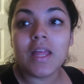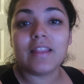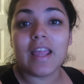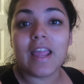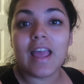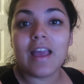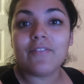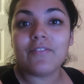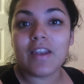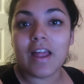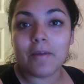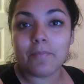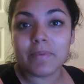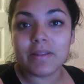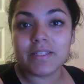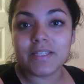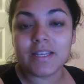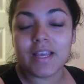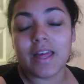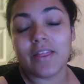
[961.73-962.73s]
They have not
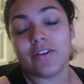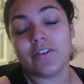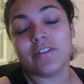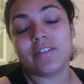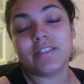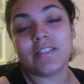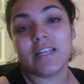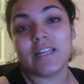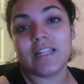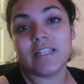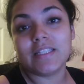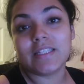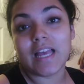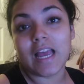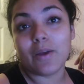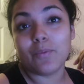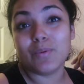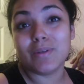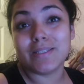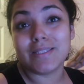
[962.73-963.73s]
been together since
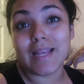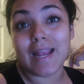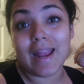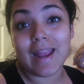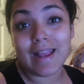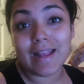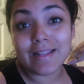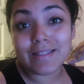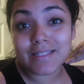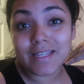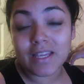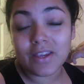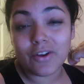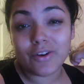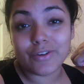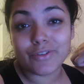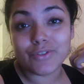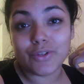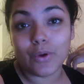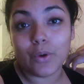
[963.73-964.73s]
I was 8
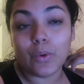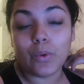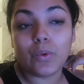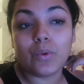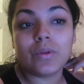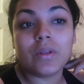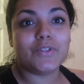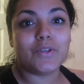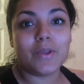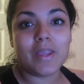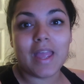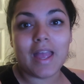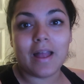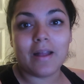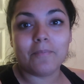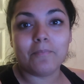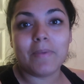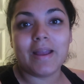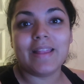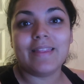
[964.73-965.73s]
years old. So
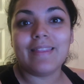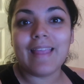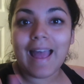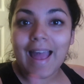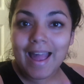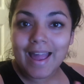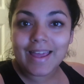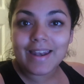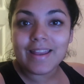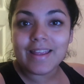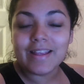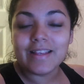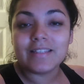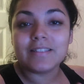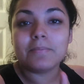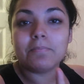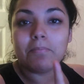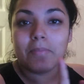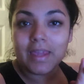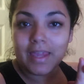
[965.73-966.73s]
yeah, my dad
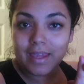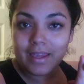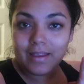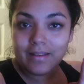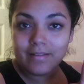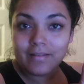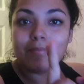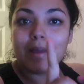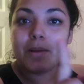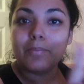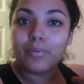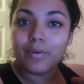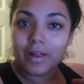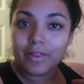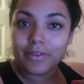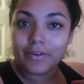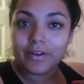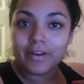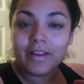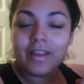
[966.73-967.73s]
is me, my
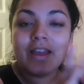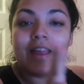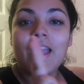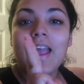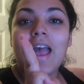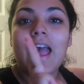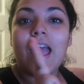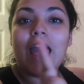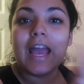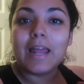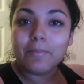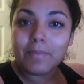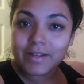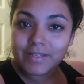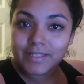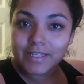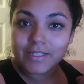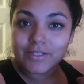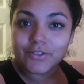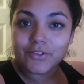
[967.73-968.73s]
brother, and
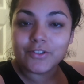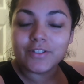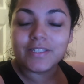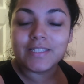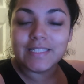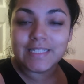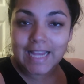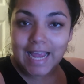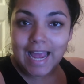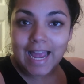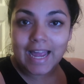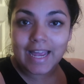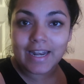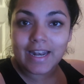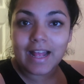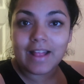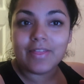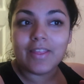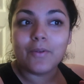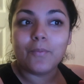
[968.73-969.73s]
my sister's
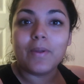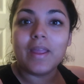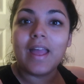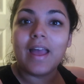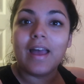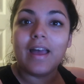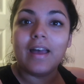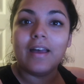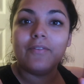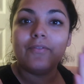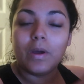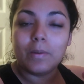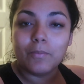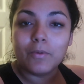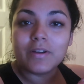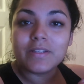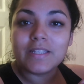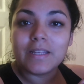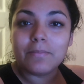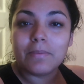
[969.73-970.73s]
dad, and then we have one
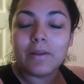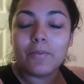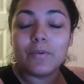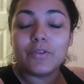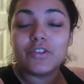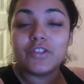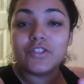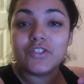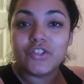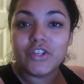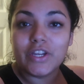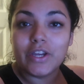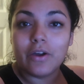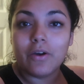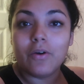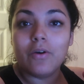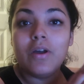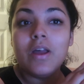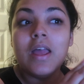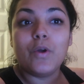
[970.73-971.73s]
more sibling, which is
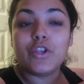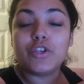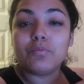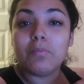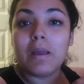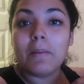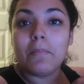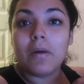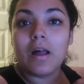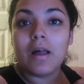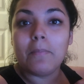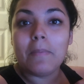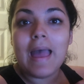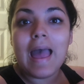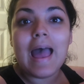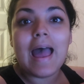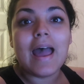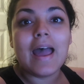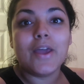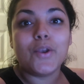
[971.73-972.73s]
Gio, which my mom
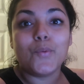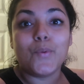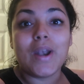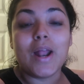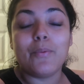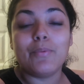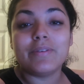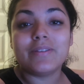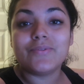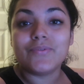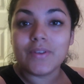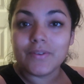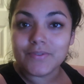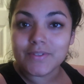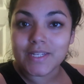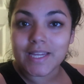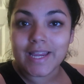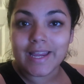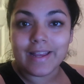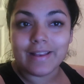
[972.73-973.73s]
had when I was
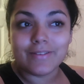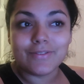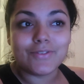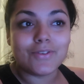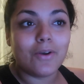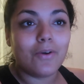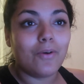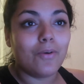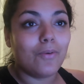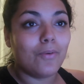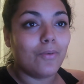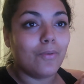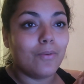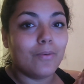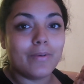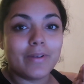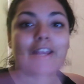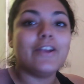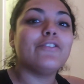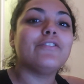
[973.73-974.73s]
15.
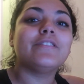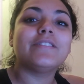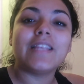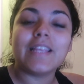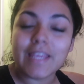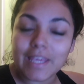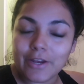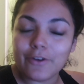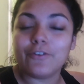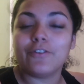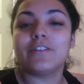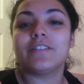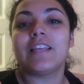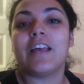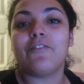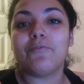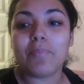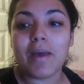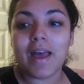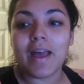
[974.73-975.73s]
So years and years
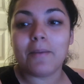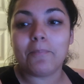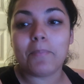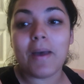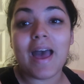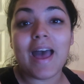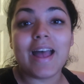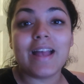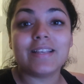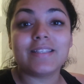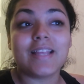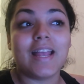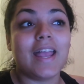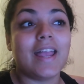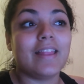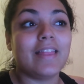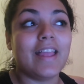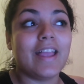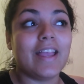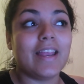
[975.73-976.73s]
have passed,
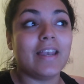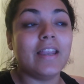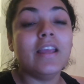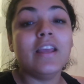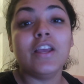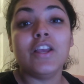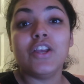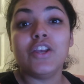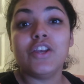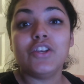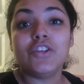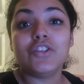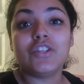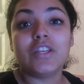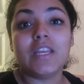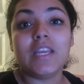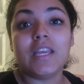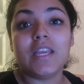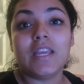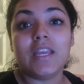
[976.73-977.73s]
and then
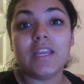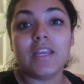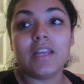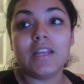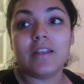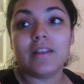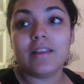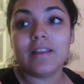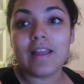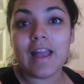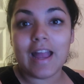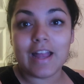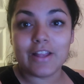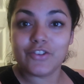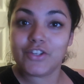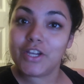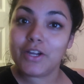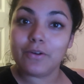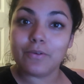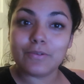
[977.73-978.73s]
she
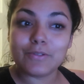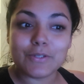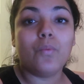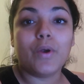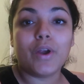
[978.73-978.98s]
had Gio.